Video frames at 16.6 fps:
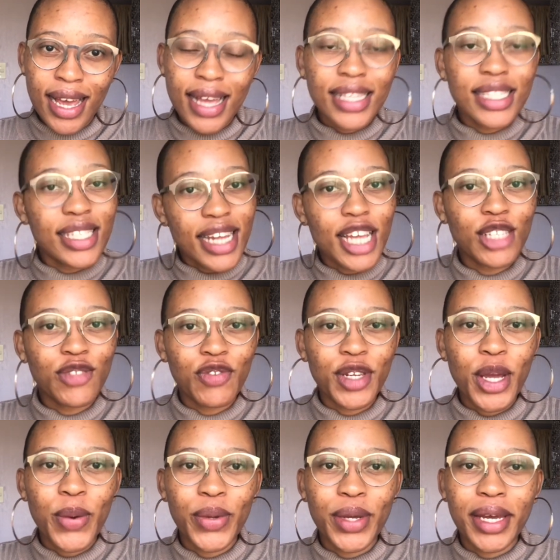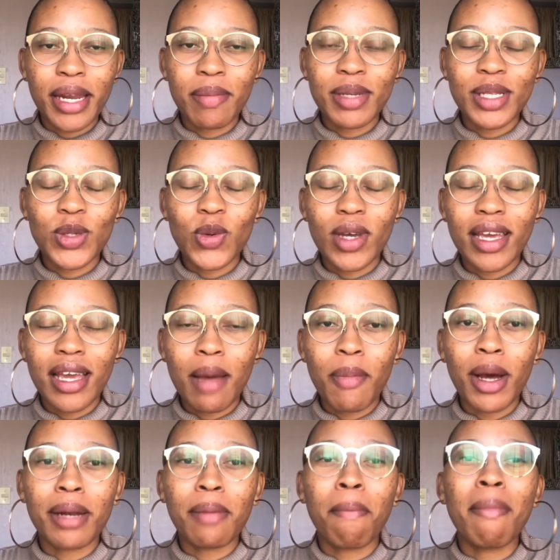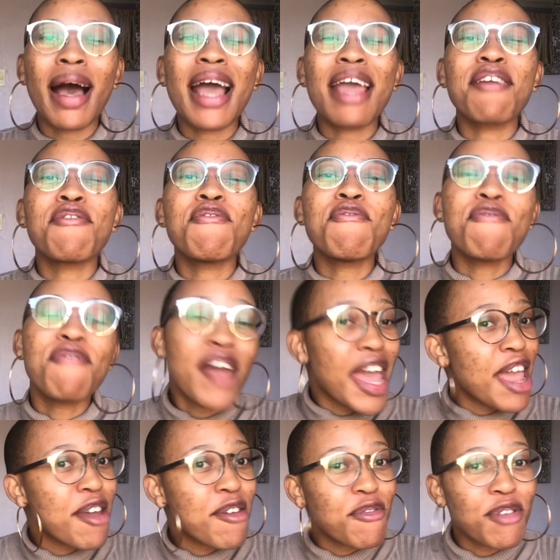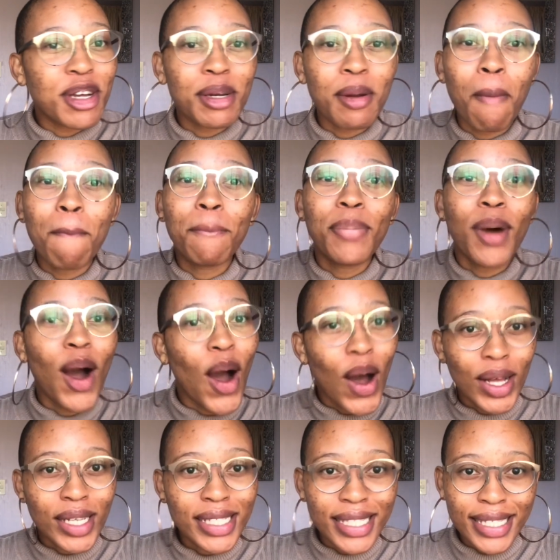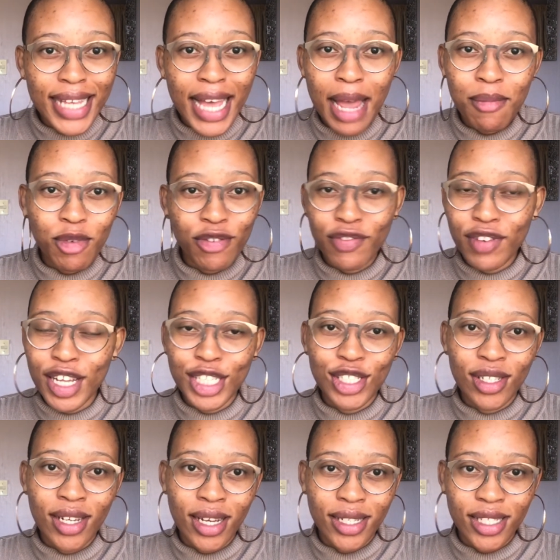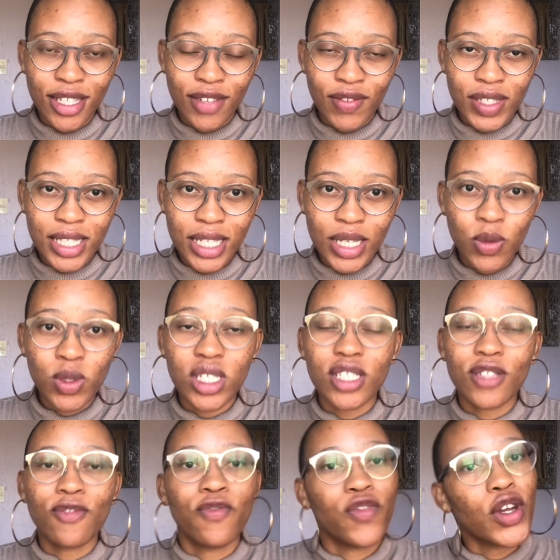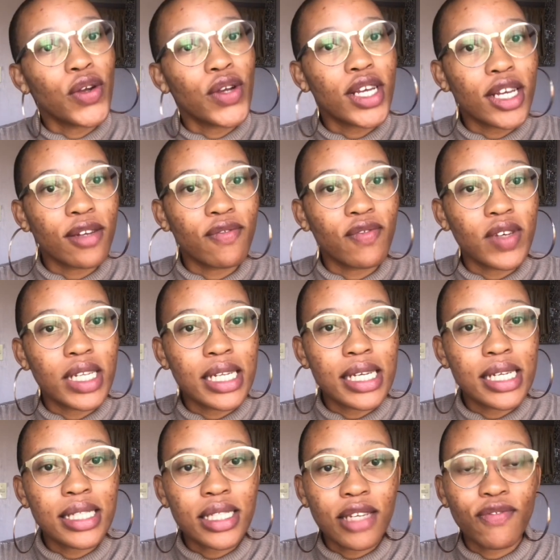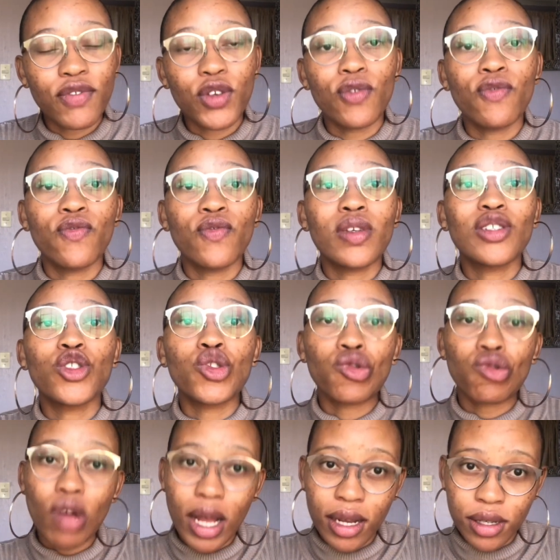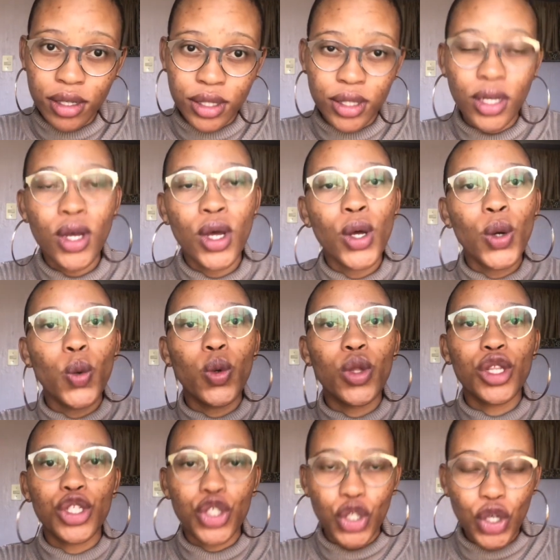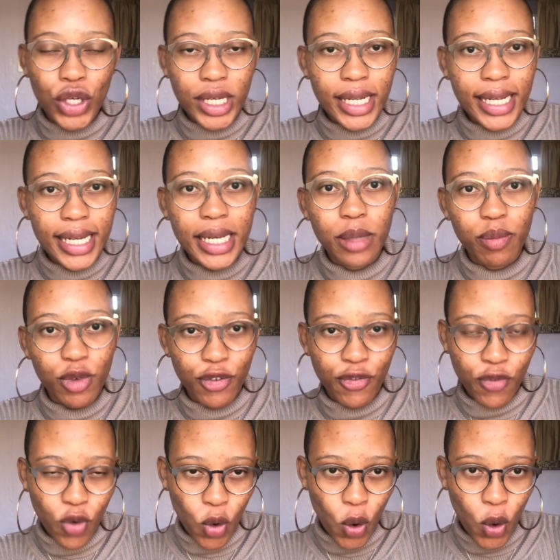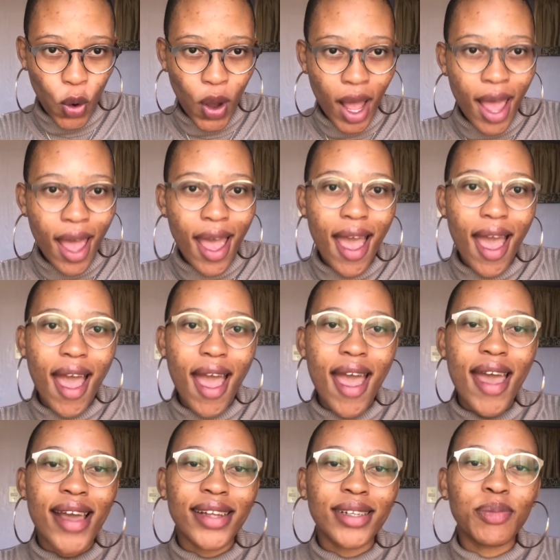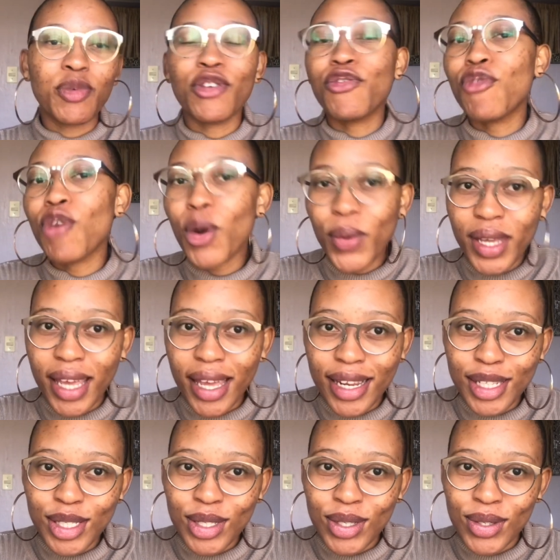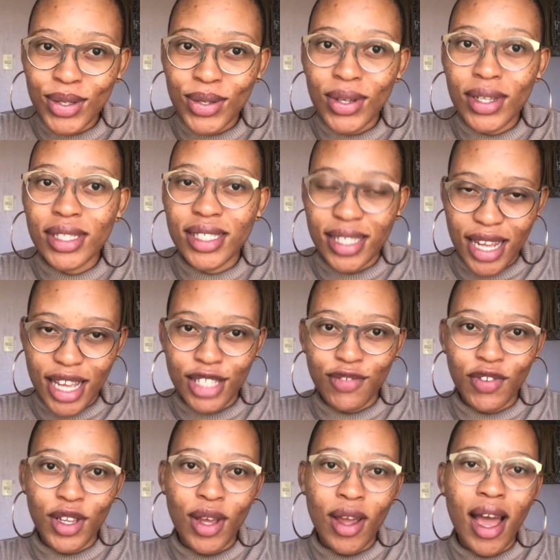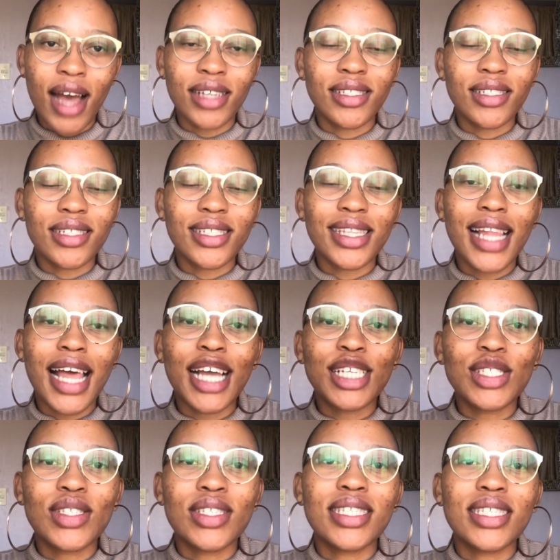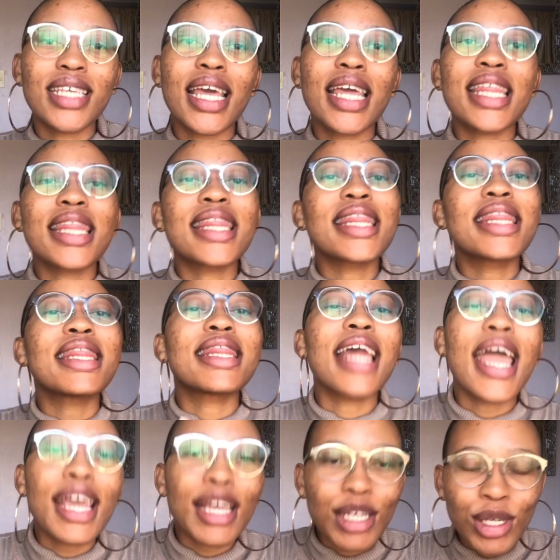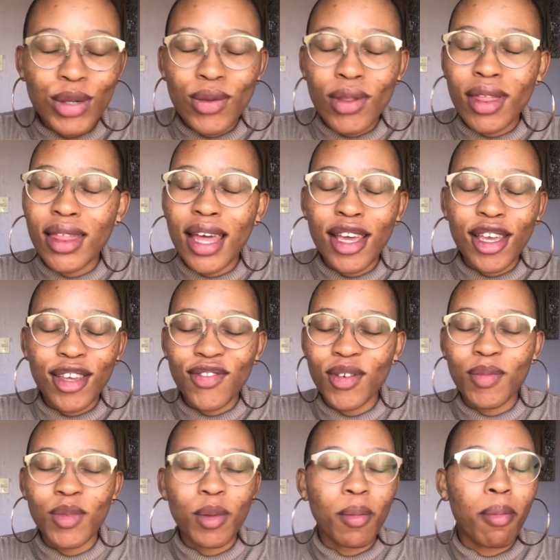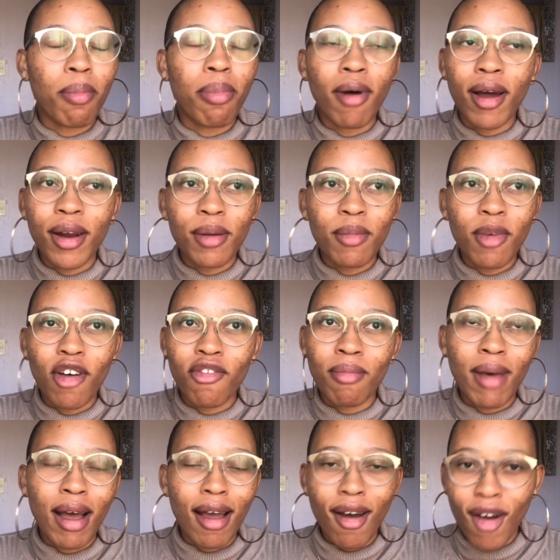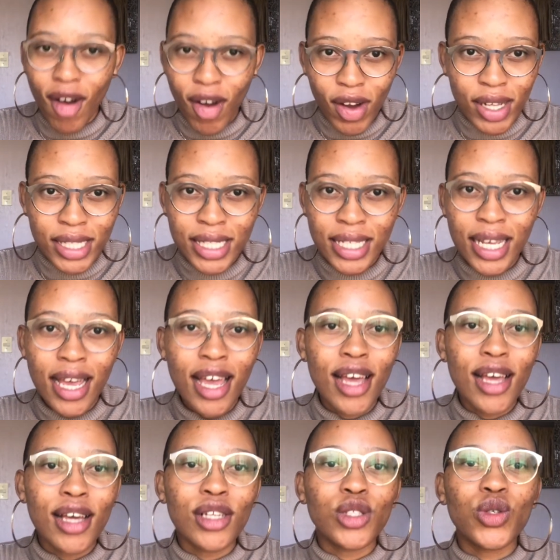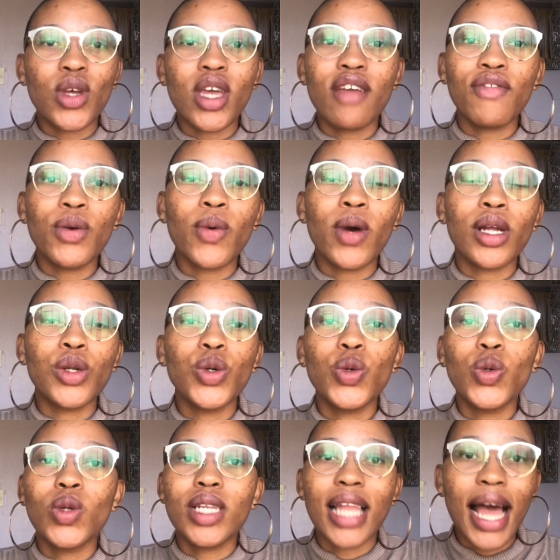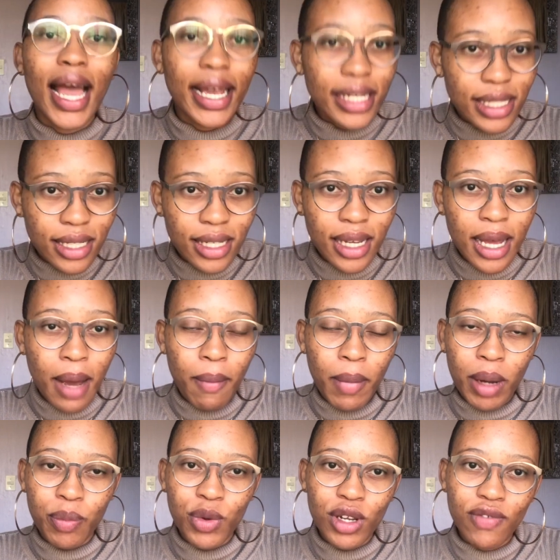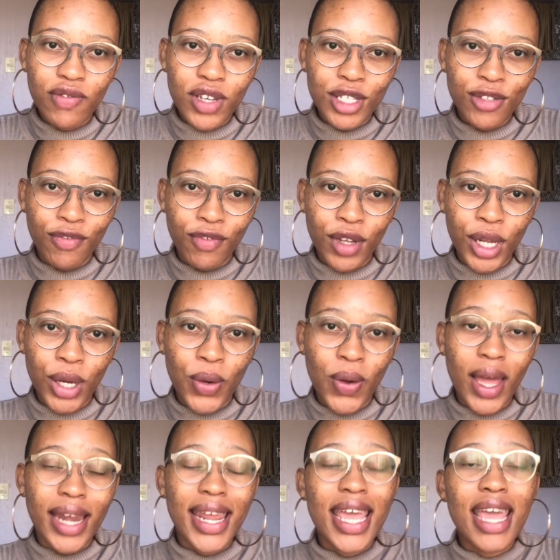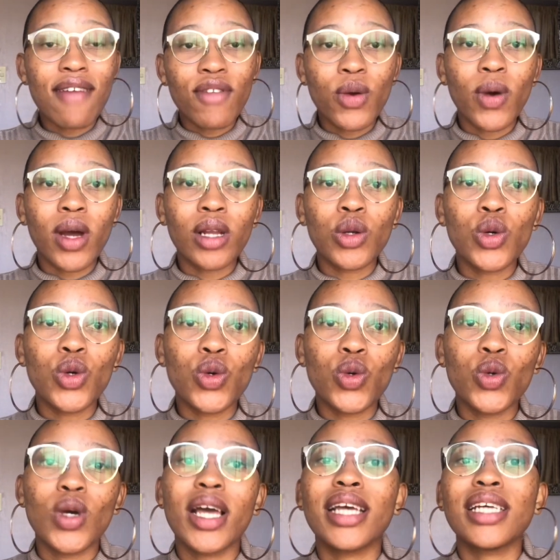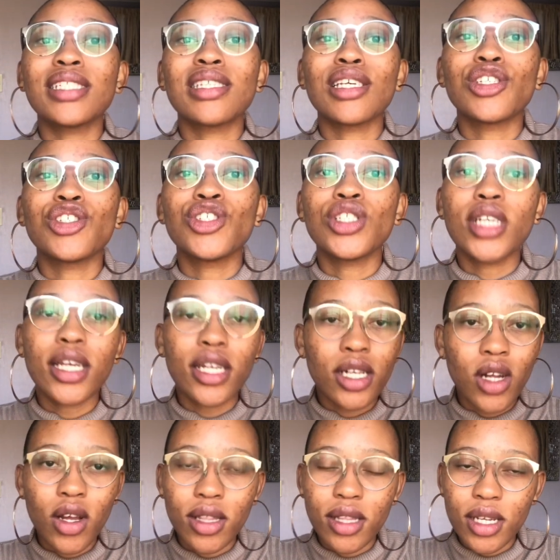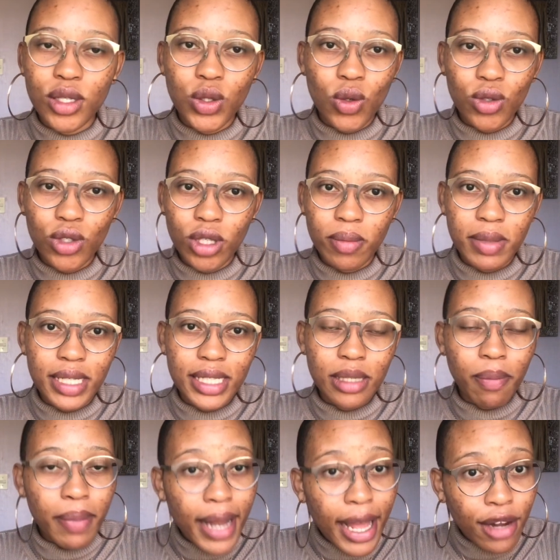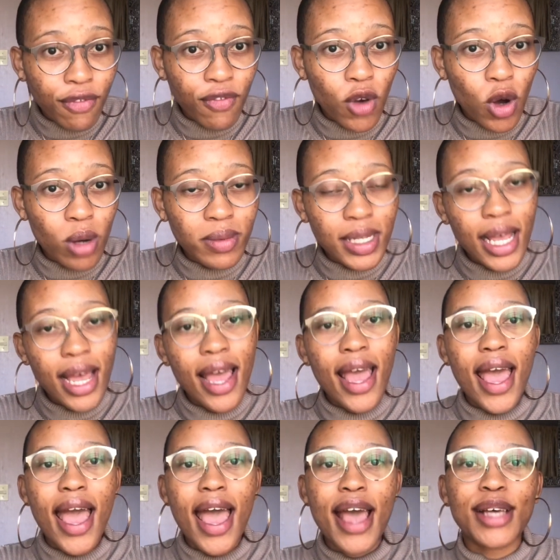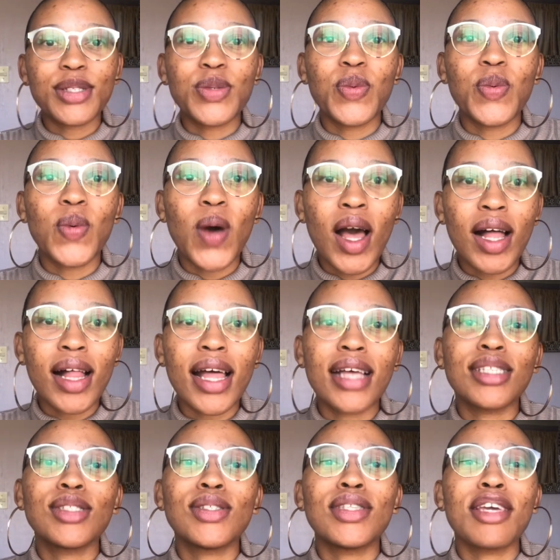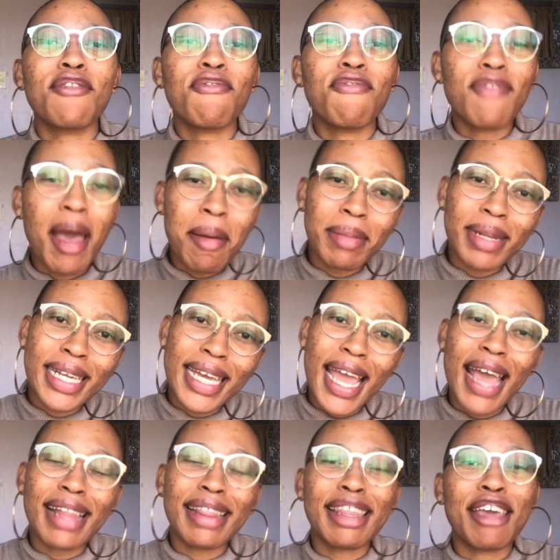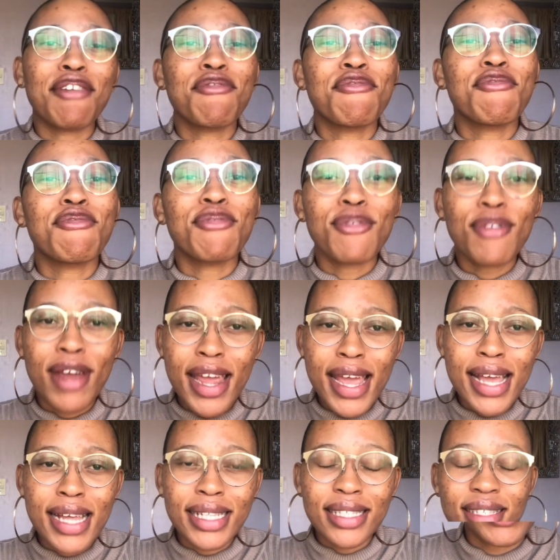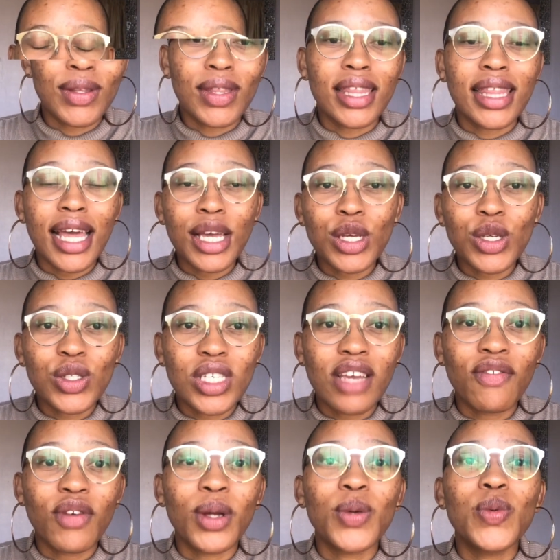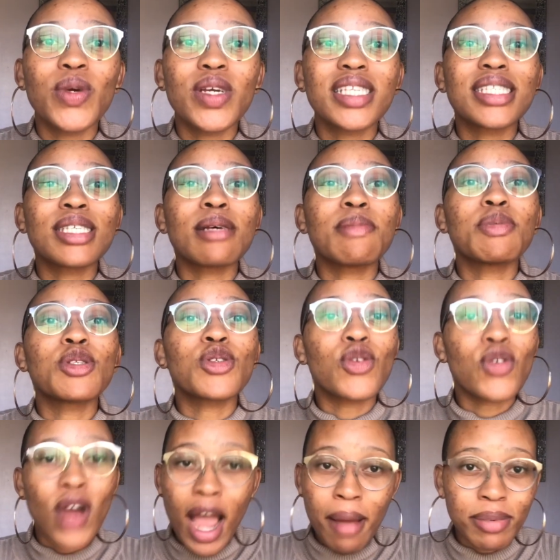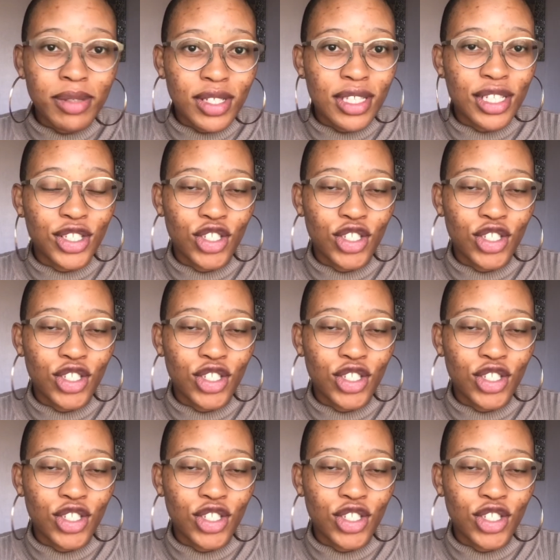In today's video, we're going to be talking about my favorite pastime reflection activity, which is very convenient if you've struggled with journaling before. And before we get into today's video, I just like to say thank you from the bottom of my heart to everyone who liked my previous video and everyone who has shared it on their social media platforms, as well as to their family and their friends. Thank you to everyone who subscribed to the